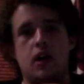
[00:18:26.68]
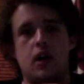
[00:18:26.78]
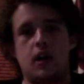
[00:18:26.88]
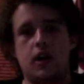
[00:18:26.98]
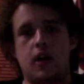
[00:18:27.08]

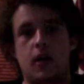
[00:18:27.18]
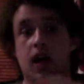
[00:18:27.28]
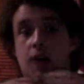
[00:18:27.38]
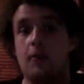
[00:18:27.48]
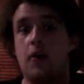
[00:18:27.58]
a
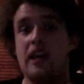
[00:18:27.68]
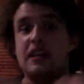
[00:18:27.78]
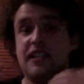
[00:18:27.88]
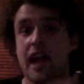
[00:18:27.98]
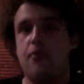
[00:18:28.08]
little bit more
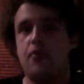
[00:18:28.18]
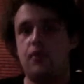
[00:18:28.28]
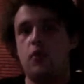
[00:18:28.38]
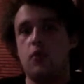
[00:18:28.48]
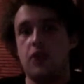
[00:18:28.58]
in depth of
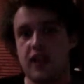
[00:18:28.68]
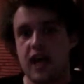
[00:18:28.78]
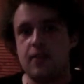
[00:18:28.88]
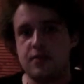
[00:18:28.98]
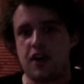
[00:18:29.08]
all the
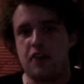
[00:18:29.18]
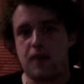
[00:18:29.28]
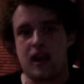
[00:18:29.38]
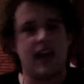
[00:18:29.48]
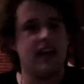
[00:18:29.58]
games I've
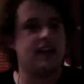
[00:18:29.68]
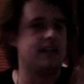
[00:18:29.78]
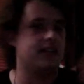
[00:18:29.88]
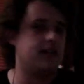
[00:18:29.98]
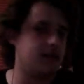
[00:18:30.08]
played
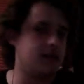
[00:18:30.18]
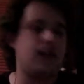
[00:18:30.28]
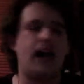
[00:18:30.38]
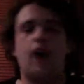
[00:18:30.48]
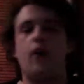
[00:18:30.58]
and
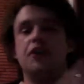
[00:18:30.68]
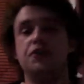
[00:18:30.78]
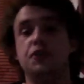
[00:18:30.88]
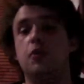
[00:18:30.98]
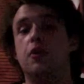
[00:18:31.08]
how I
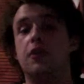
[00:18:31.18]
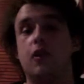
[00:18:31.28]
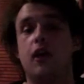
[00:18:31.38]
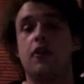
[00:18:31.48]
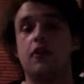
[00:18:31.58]
do or don't
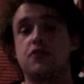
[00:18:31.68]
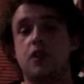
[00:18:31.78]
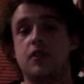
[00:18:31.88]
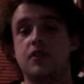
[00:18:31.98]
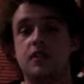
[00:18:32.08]
like the
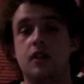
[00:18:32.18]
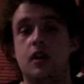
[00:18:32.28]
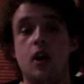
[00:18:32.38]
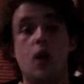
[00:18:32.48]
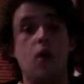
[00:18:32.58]
controllers.
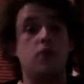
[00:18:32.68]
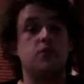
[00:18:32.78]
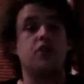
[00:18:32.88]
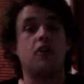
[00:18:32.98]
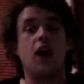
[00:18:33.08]
Oh,
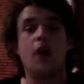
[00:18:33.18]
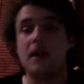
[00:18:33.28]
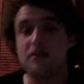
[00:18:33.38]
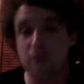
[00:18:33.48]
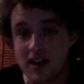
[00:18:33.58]
sorry, I
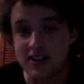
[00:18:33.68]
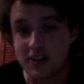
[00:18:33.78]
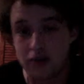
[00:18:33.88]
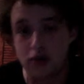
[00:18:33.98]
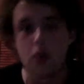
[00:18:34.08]
played Rise, Son
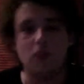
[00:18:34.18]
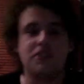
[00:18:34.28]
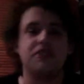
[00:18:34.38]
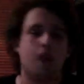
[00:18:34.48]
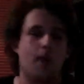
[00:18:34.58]
of Rome, which
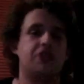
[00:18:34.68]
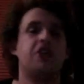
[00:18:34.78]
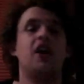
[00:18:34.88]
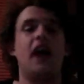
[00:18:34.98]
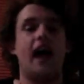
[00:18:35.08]
is rubbish.
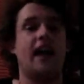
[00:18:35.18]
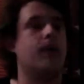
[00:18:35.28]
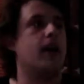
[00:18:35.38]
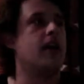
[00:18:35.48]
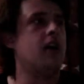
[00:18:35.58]

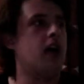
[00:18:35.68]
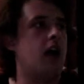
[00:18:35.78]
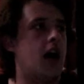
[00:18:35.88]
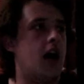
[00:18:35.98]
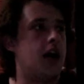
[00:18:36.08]
Anyway,
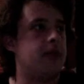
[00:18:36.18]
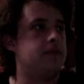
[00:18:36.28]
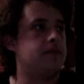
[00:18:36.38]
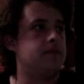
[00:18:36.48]
how